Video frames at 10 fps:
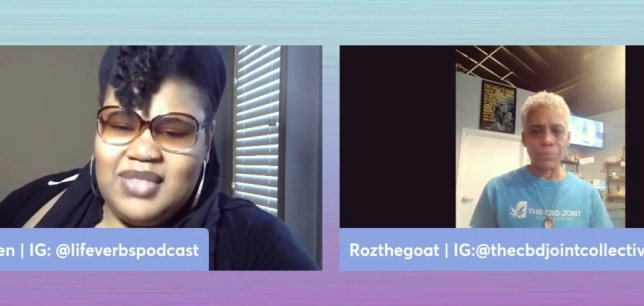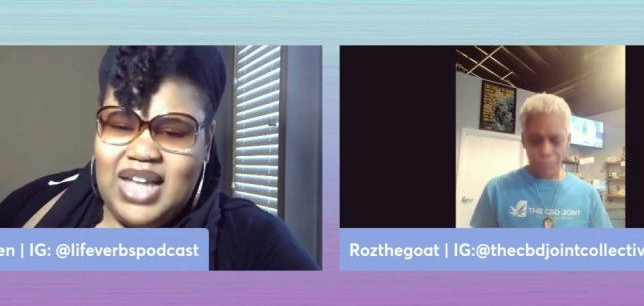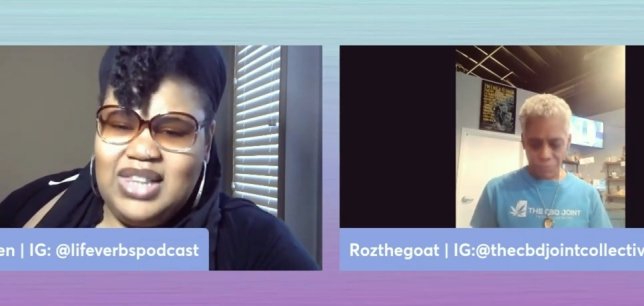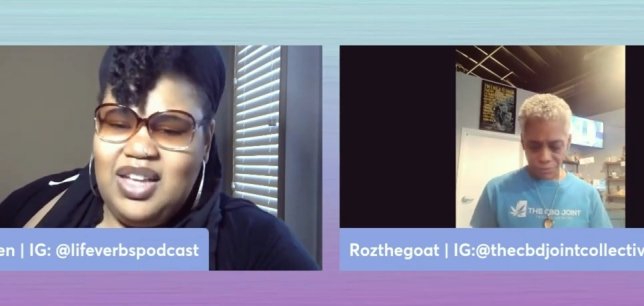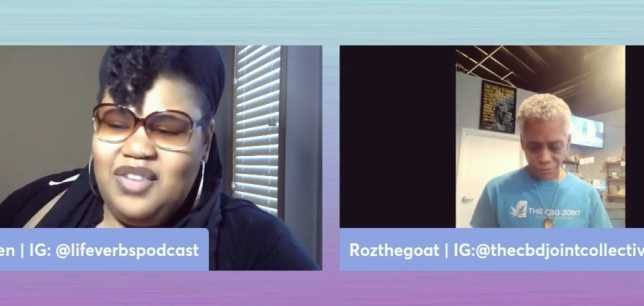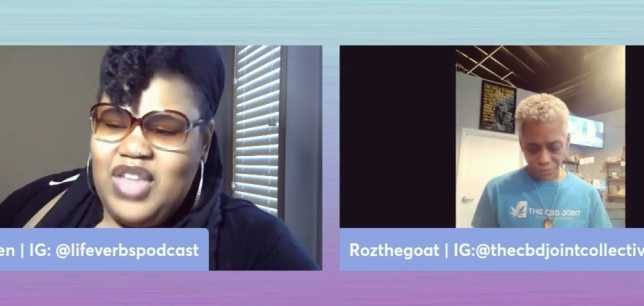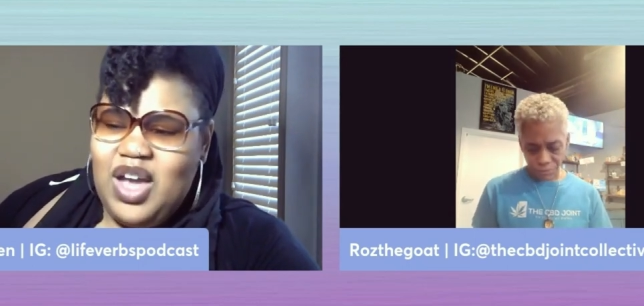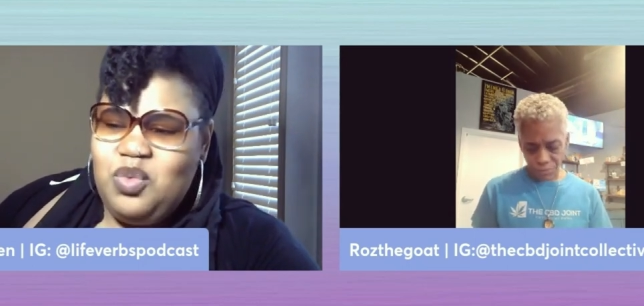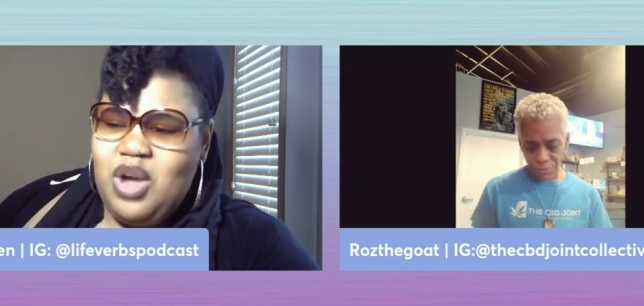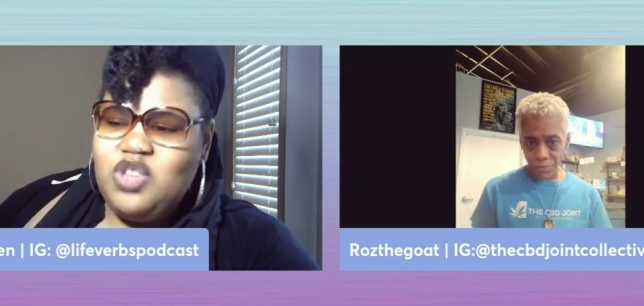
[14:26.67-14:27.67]
Speaker 1: I love
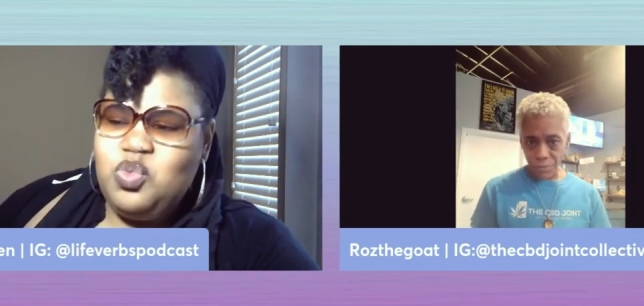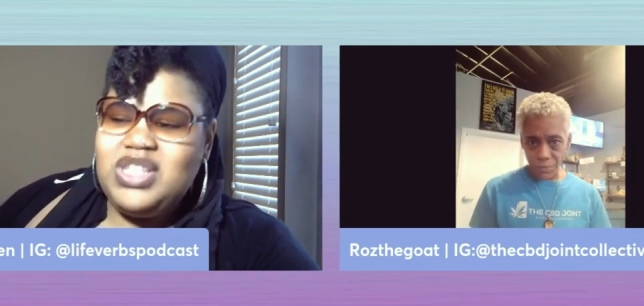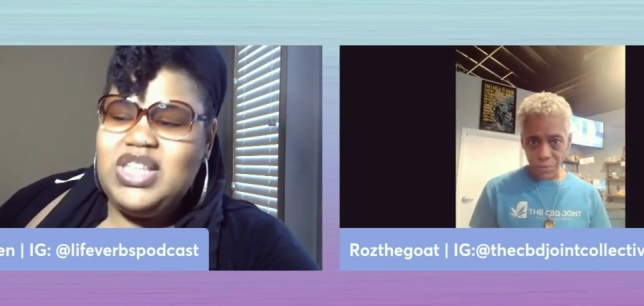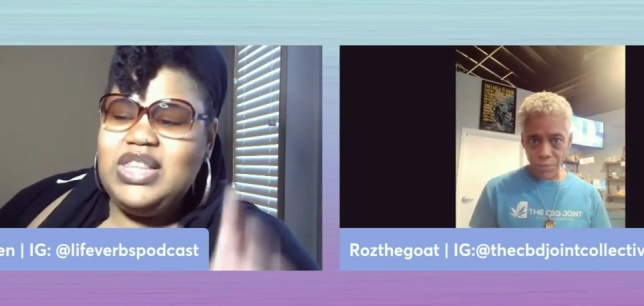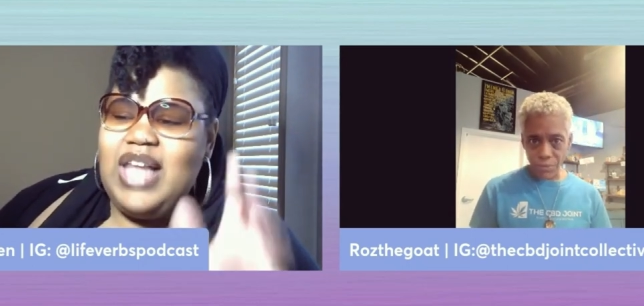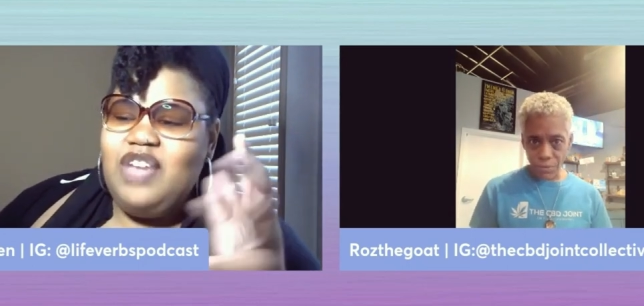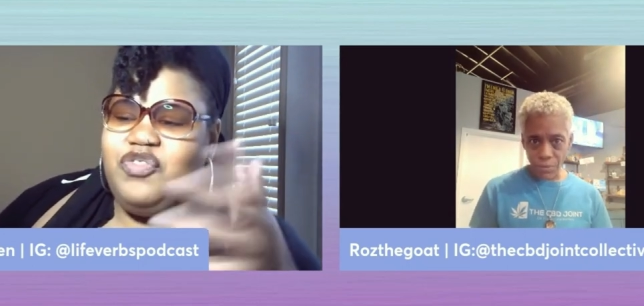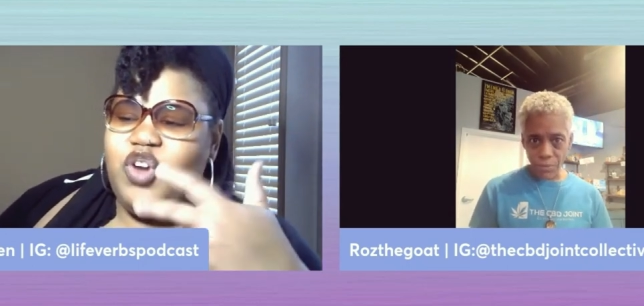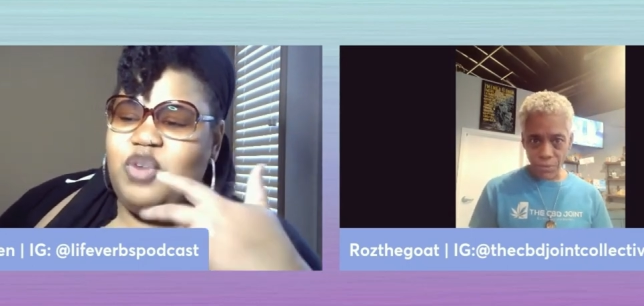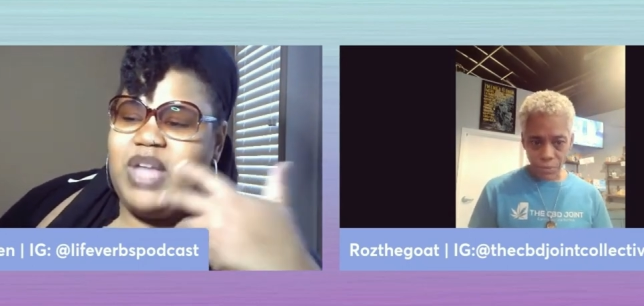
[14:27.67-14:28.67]
that, Roz. What's a life
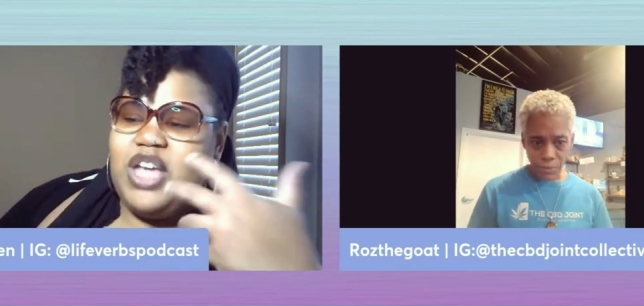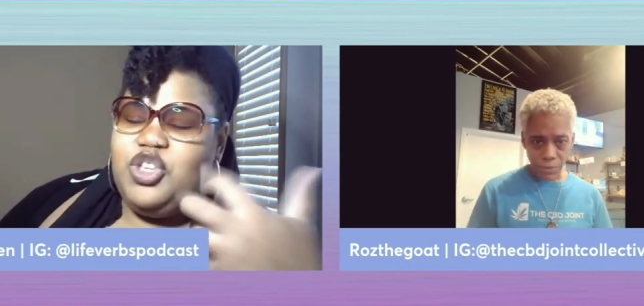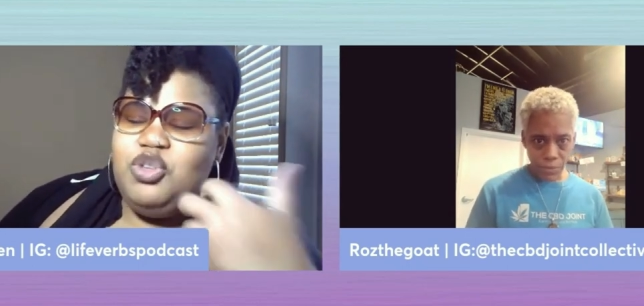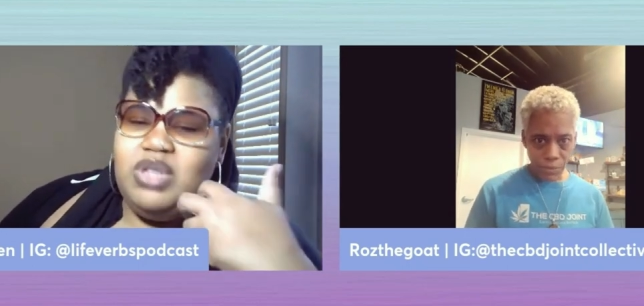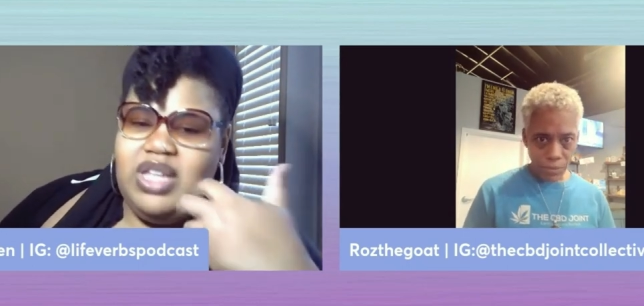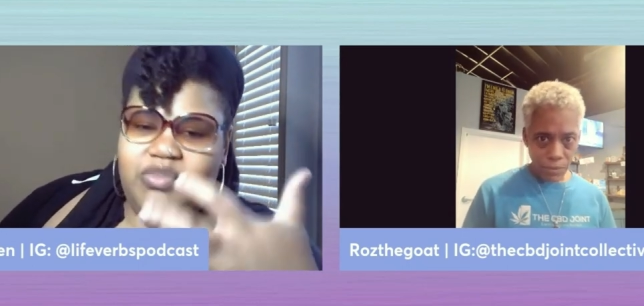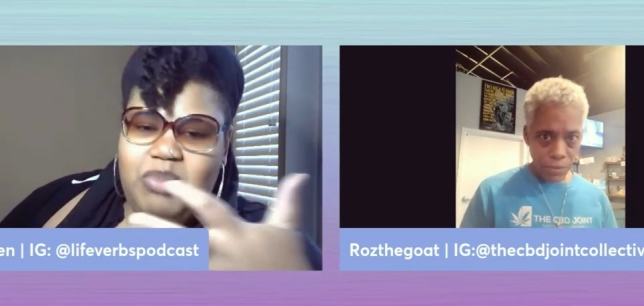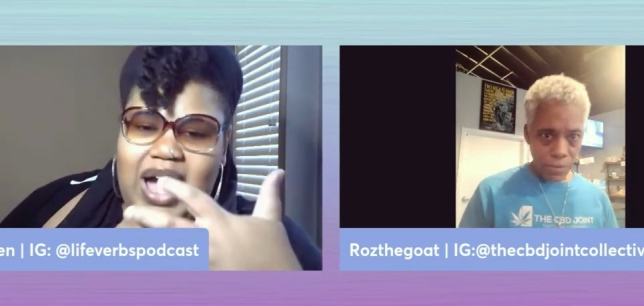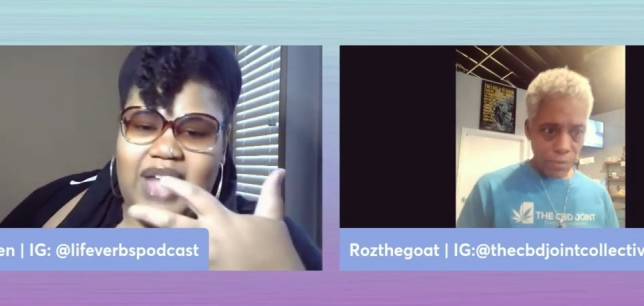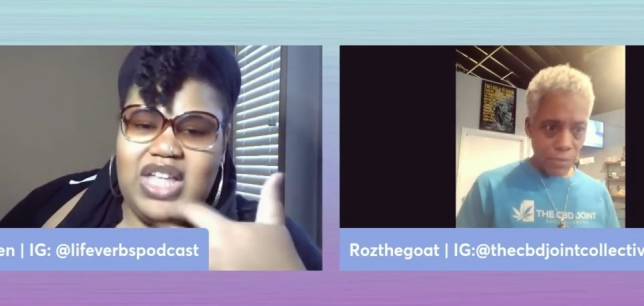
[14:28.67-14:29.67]
verb that you live
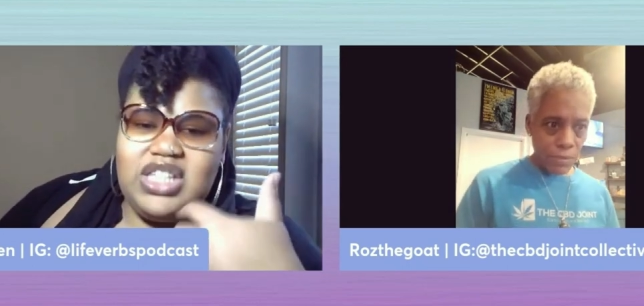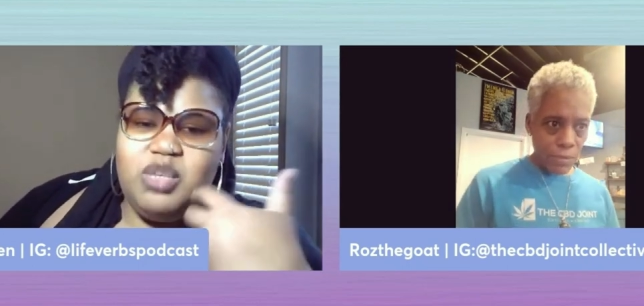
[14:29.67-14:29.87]
by that